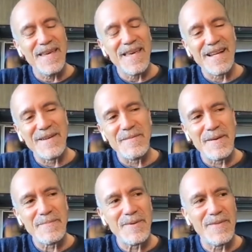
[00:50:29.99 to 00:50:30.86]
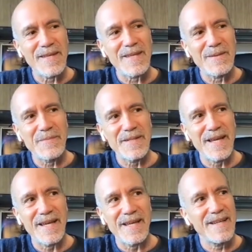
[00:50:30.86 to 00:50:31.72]
and I remember thinking one
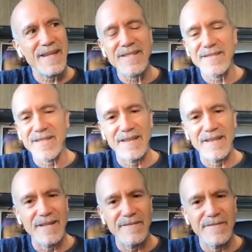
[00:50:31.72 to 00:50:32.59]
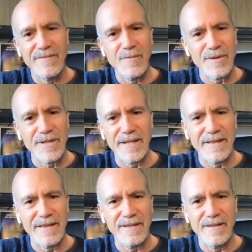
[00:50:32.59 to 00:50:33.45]
day, "Gosh, I love working
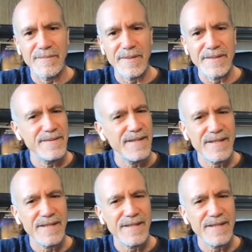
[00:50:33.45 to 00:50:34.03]
at the Goodman.